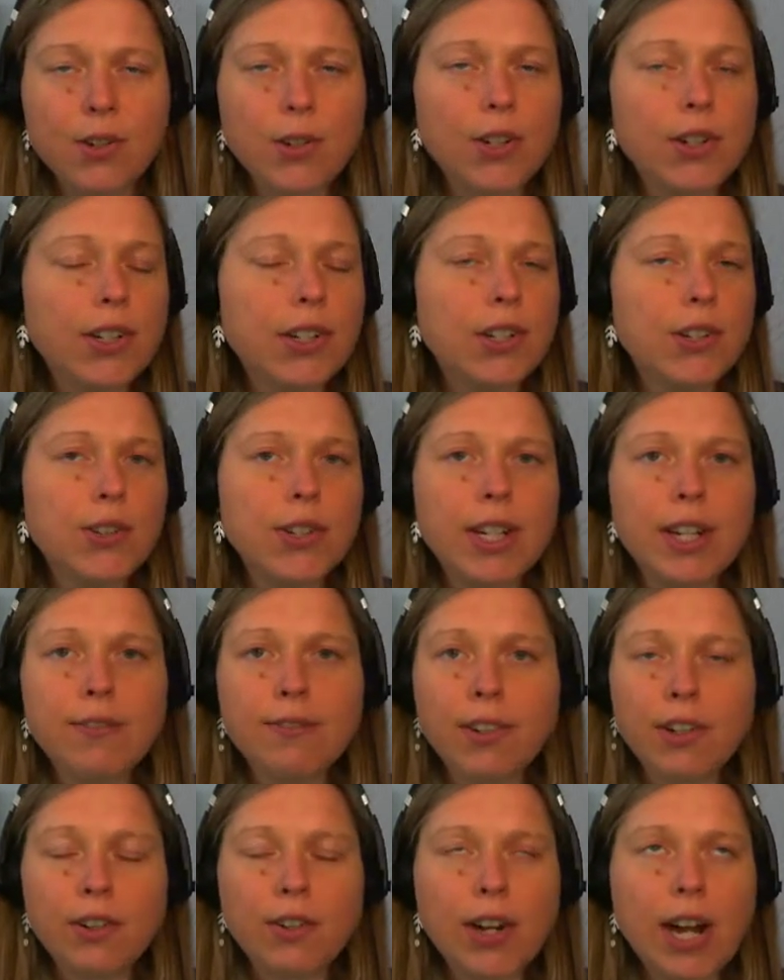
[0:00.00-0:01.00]
You could do an
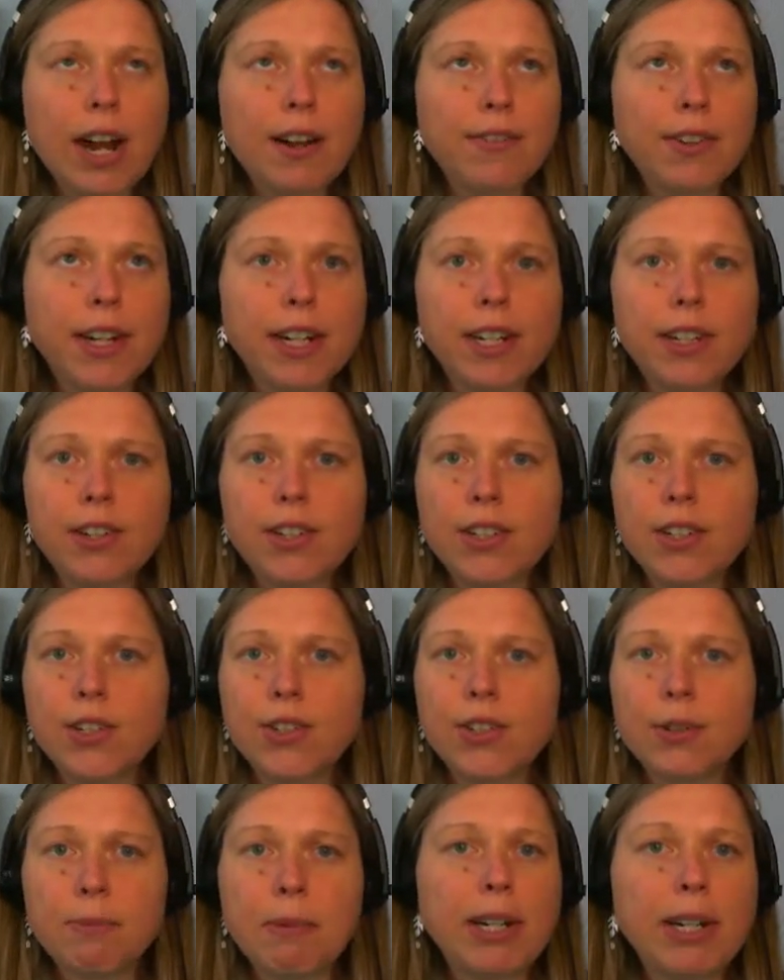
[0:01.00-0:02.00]
infographic, you could
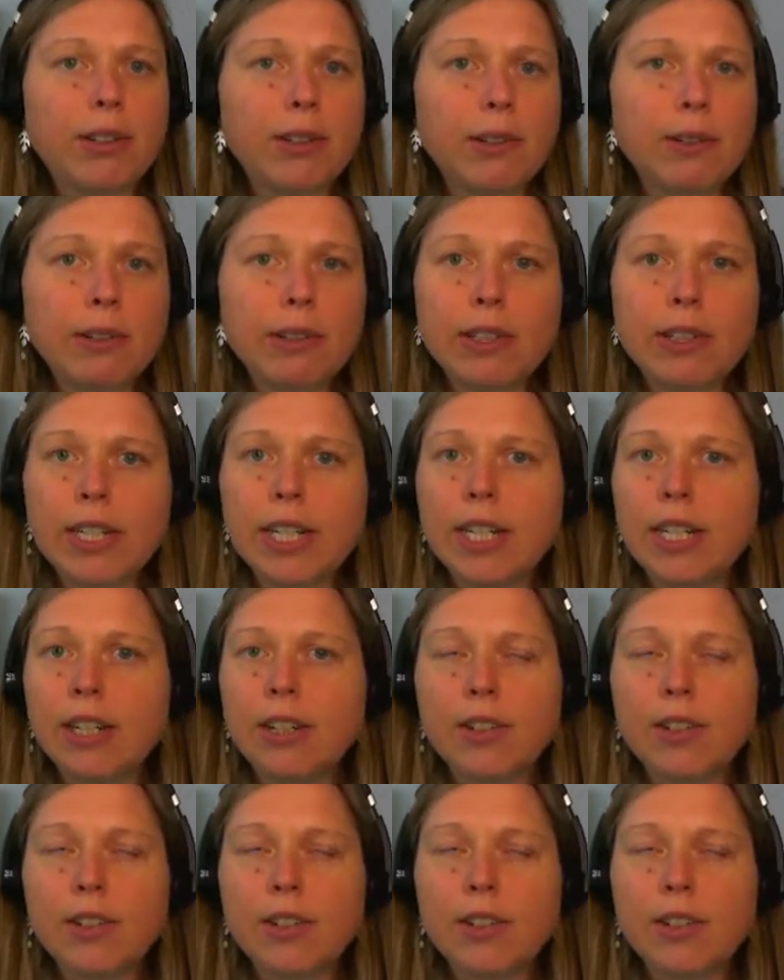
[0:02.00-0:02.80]
do a micro learning,